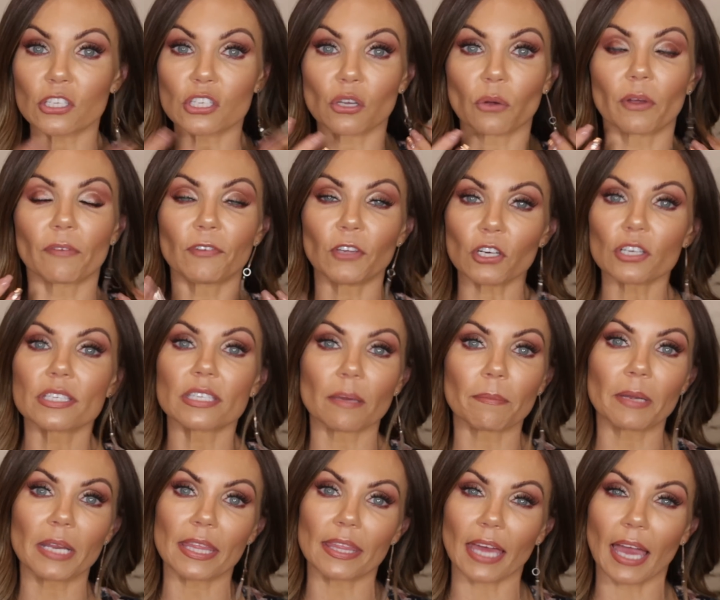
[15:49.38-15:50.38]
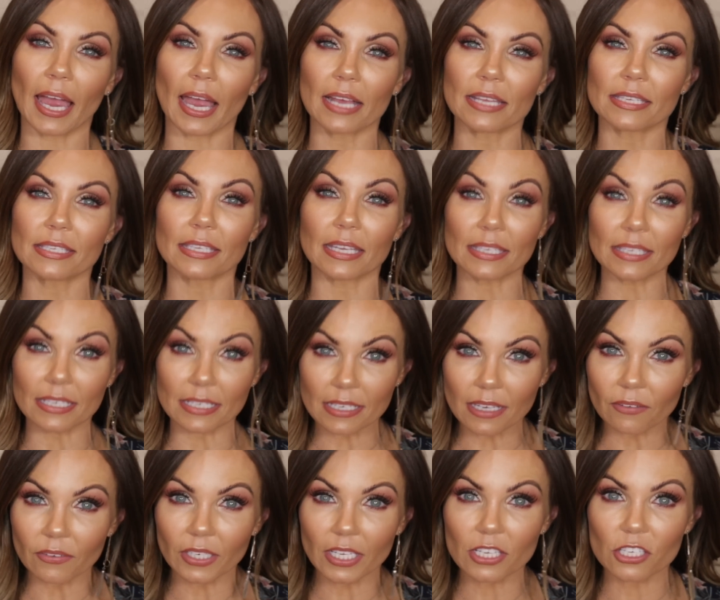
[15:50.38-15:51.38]
So if you're somebody that has
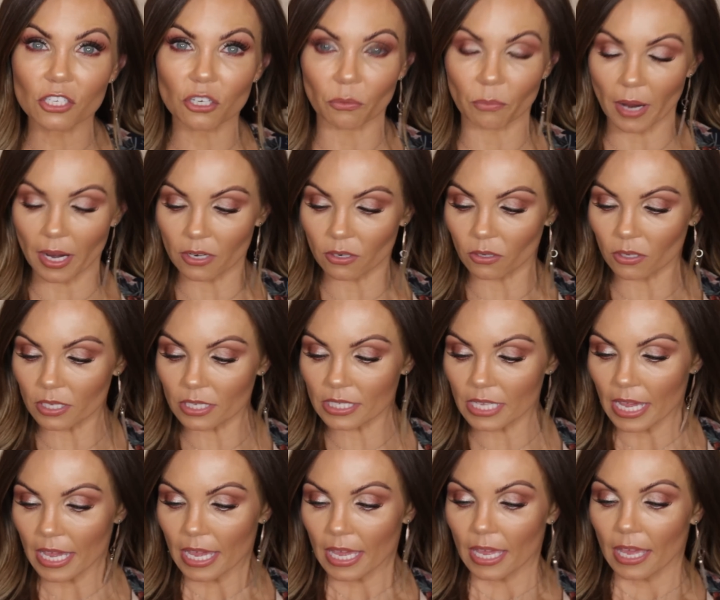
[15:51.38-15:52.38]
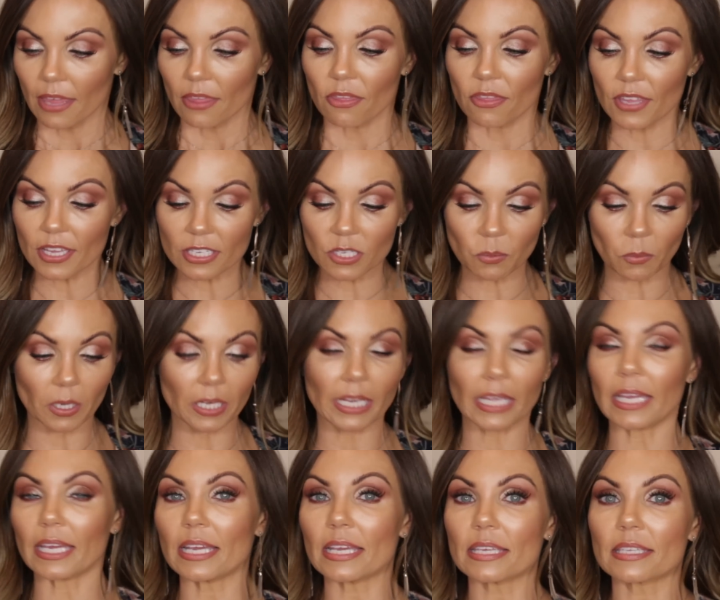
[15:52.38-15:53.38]
sensitivities to retinols, this one
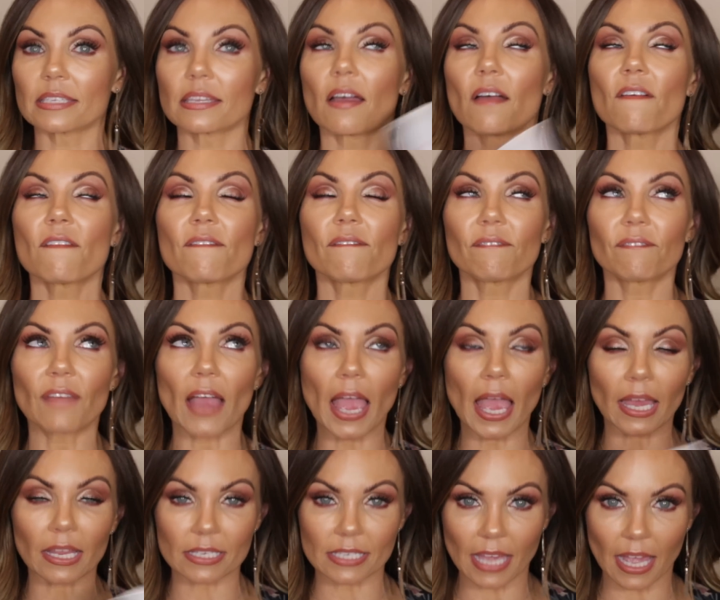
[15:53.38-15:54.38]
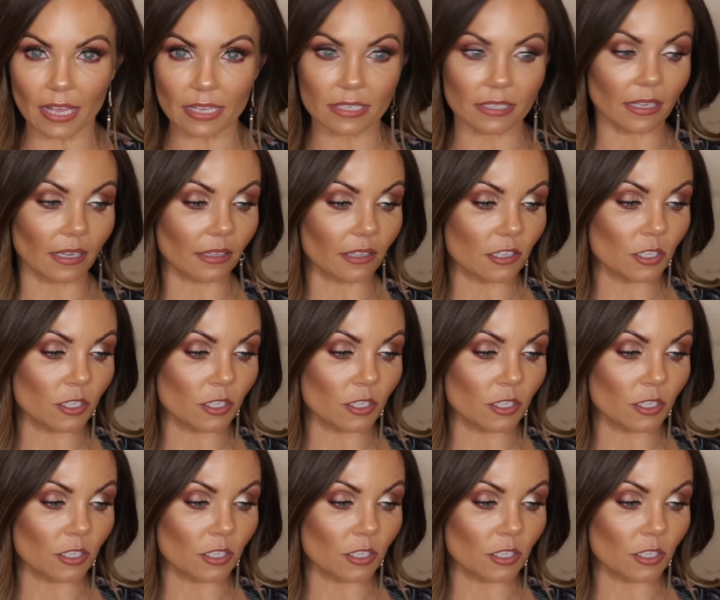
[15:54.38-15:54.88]
is fantastic.